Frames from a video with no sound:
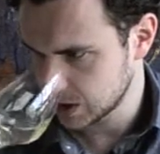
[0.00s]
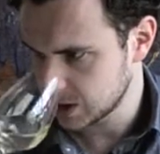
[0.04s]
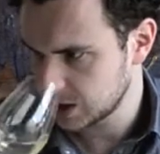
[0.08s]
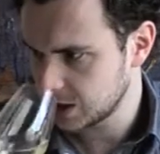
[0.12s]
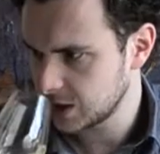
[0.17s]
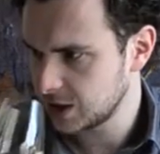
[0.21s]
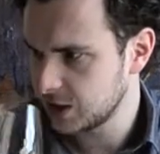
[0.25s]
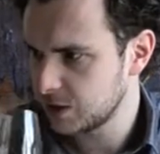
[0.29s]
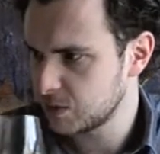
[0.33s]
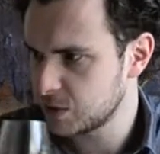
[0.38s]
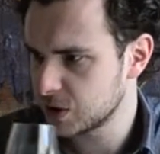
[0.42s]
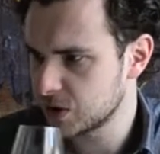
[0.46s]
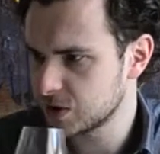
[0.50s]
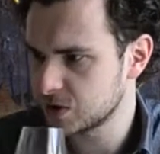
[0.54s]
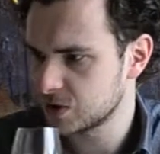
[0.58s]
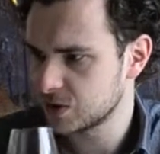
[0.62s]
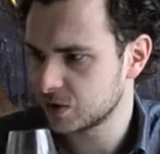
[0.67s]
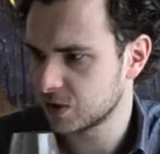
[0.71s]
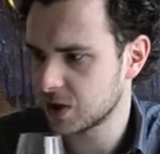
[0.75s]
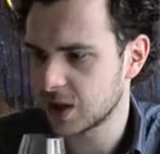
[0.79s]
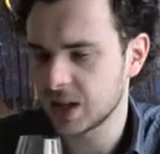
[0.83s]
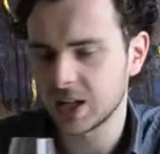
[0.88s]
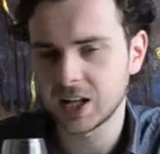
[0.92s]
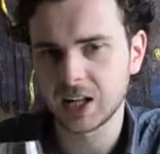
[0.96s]
a little bit of
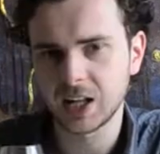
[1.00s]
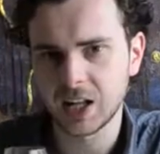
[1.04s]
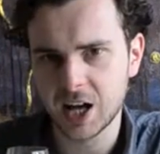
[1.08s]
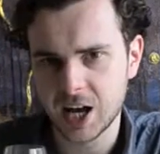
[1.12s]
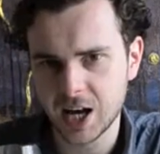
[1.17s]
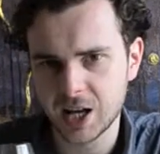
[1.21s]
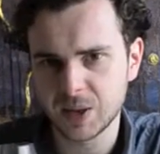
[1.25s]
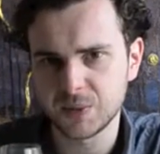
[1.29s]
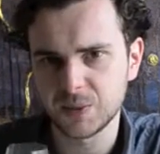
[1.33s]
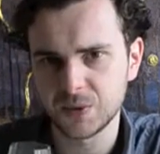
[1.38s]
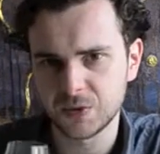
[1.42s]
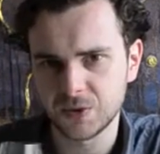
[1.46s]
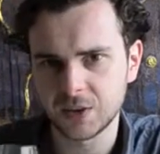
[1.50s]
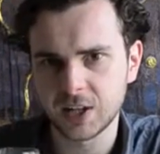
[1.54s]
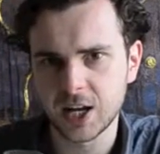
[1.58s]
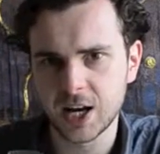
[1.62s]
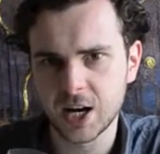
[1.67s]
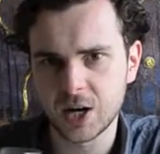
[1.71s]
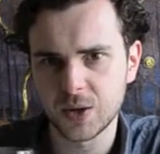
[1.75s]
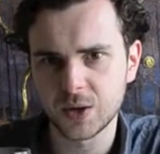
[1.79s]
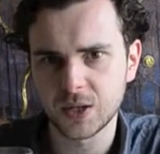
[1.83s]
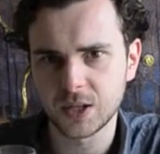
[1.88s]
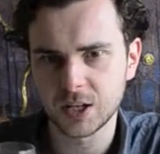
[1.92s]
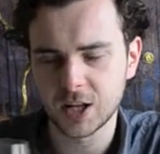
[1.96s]
sort of that lime
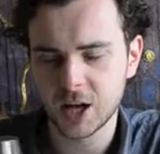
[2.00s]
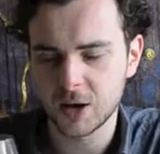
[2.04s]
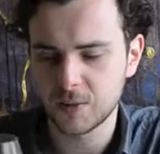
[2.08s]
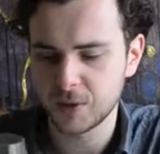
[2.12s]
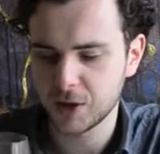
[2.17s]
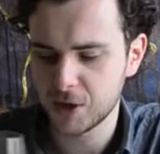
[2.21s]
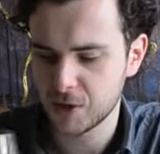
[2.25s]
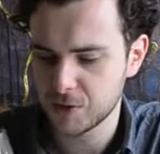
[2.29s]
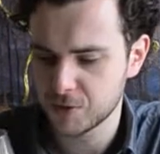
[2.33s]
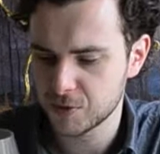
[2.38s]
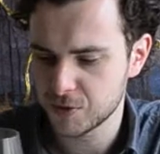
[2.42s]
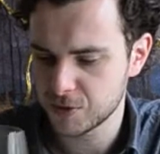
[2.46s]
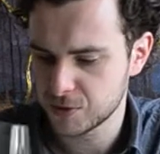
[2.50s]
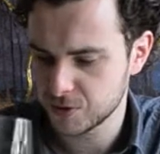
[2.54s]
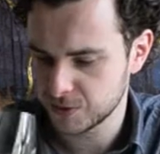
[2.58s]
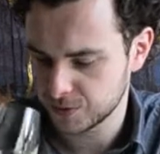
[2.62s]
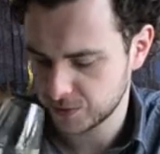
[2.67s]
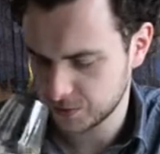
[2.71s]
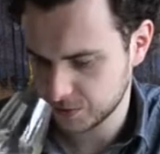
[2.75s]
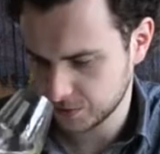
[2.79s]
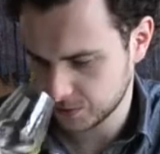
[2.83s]
flower coming through.